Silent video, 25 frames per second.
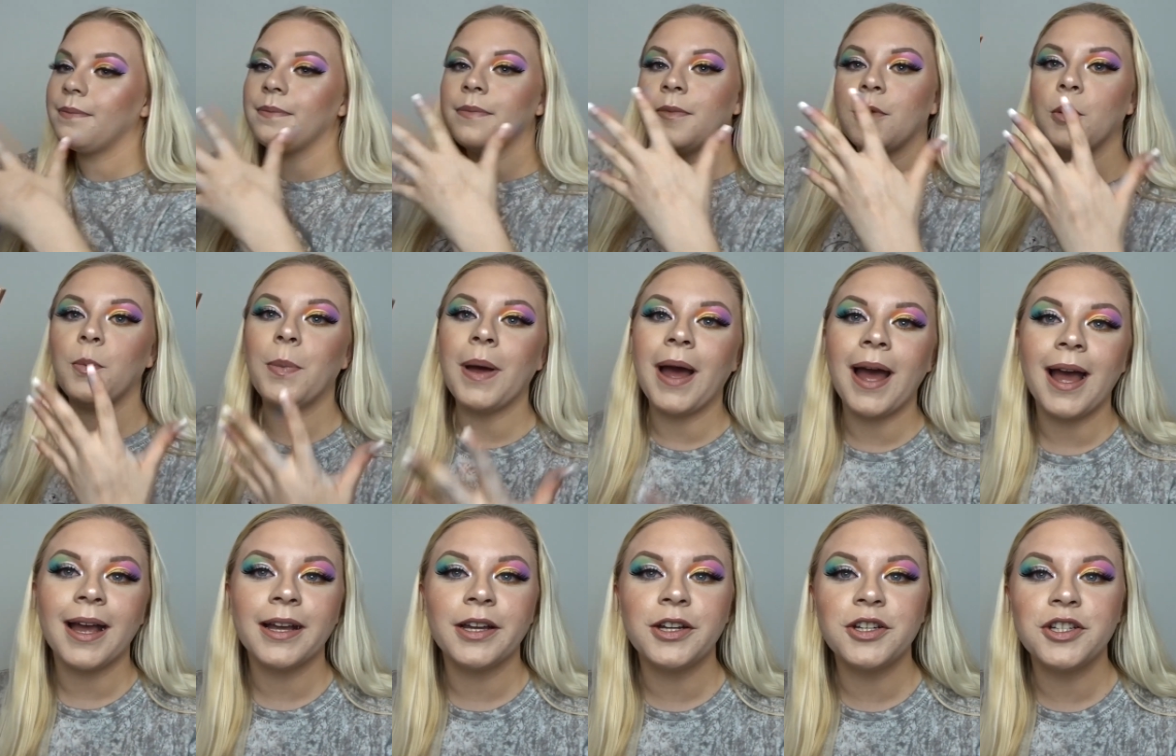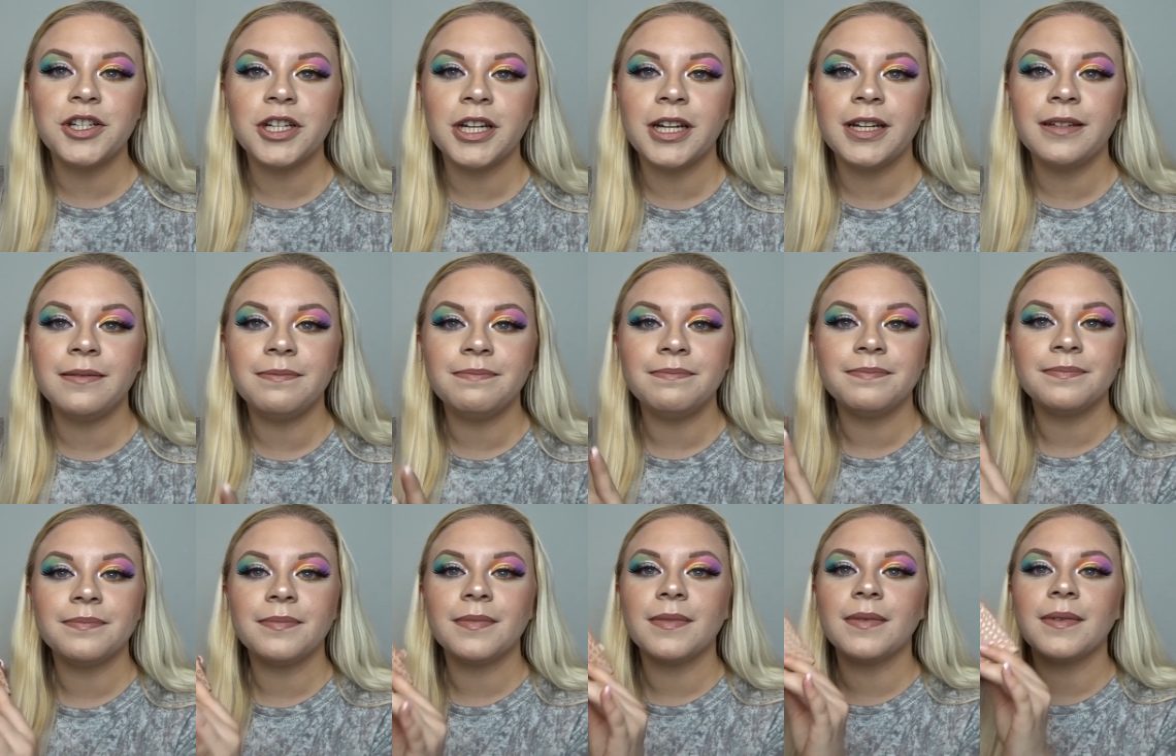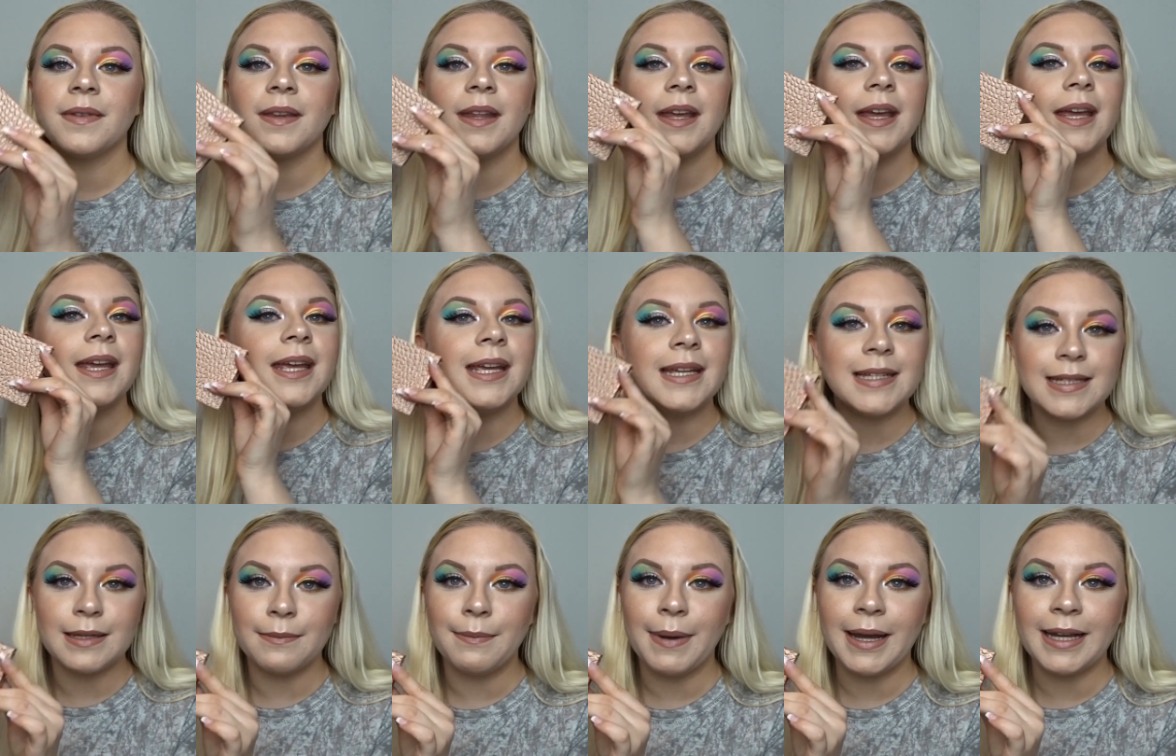the packaging
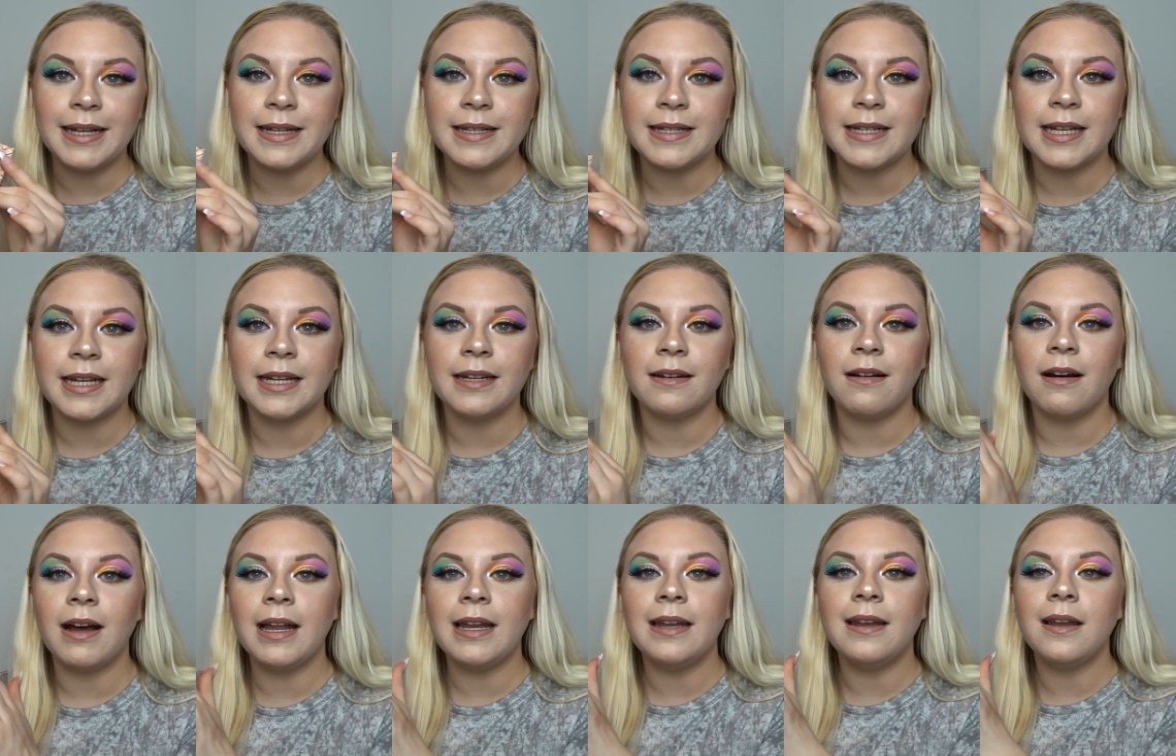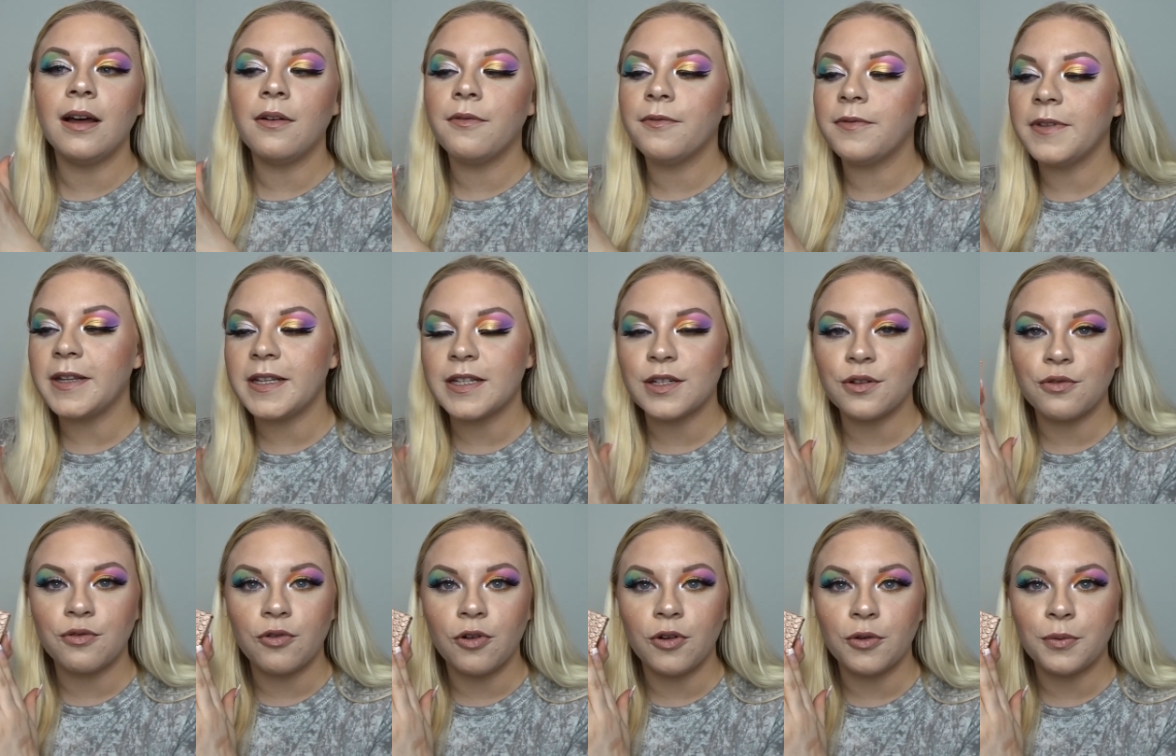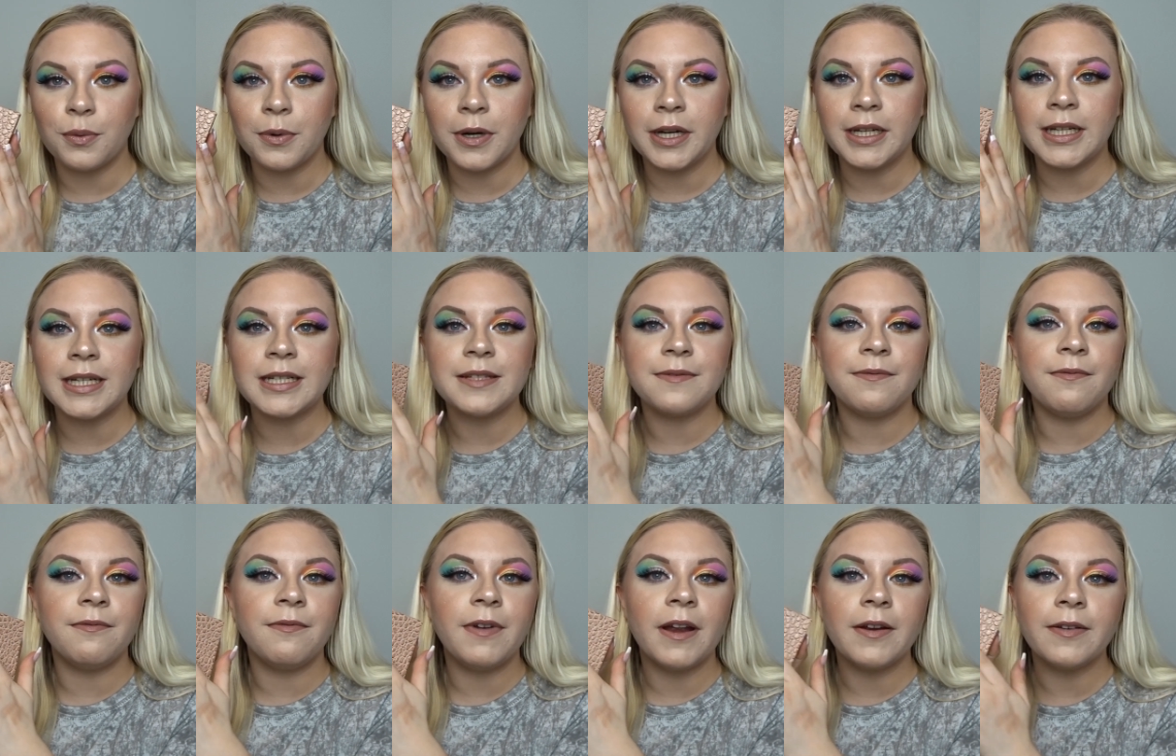is amazing. I love this crop print. It's
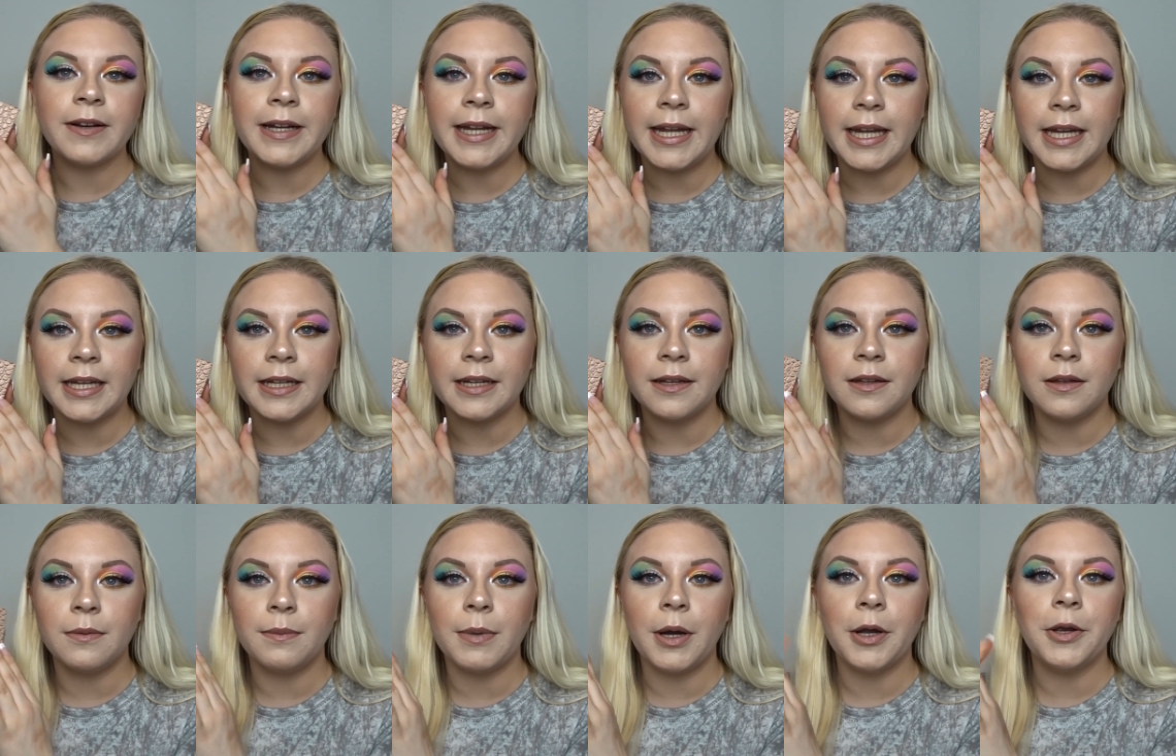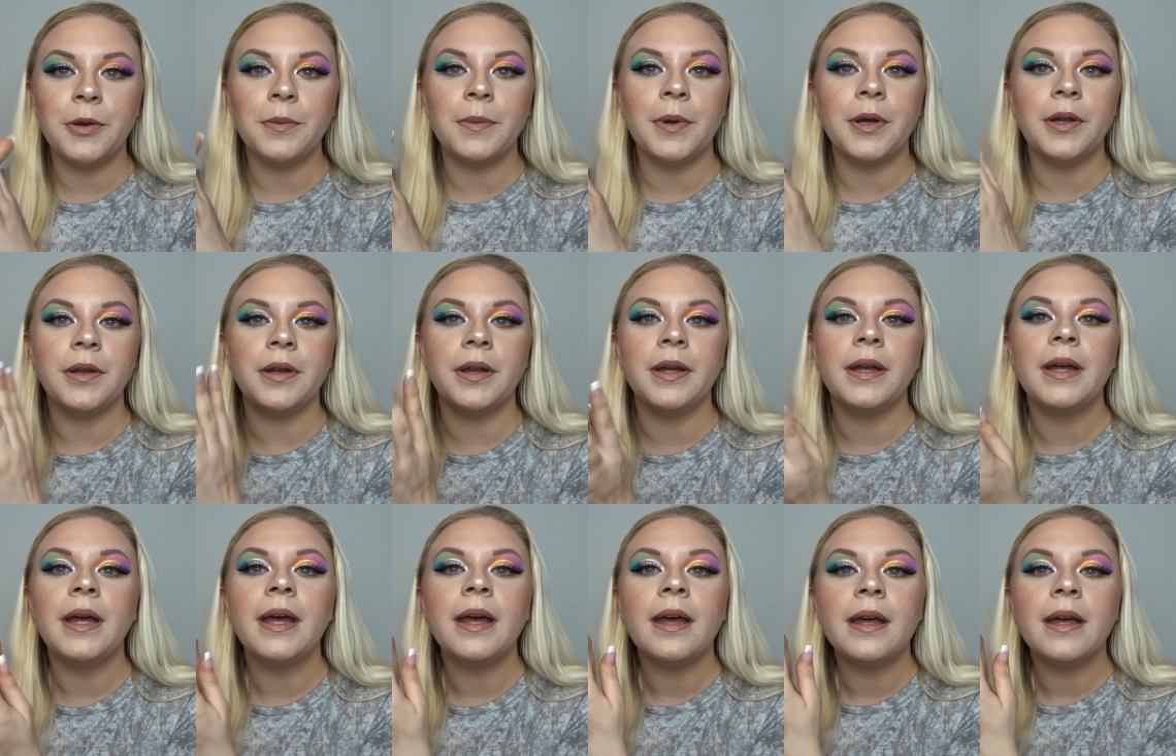very in at the moment.